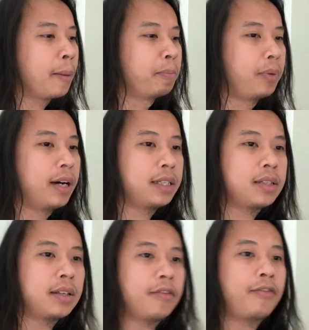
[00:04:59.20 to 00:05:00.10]

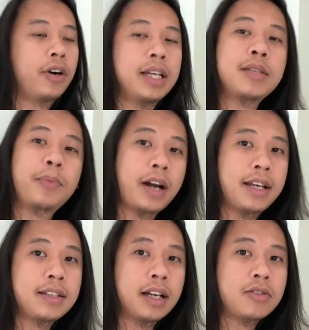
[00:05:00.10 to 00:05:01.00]
But for its
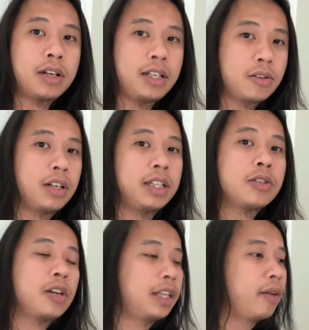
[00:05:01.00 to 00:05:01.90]
price, actually, sulit na
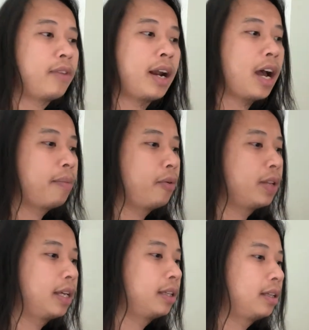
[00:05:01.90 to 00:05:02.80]
sulit. I'm very happy
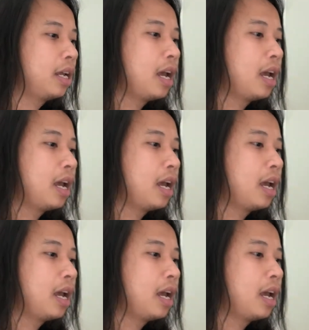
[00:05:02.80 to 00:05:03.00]
with it.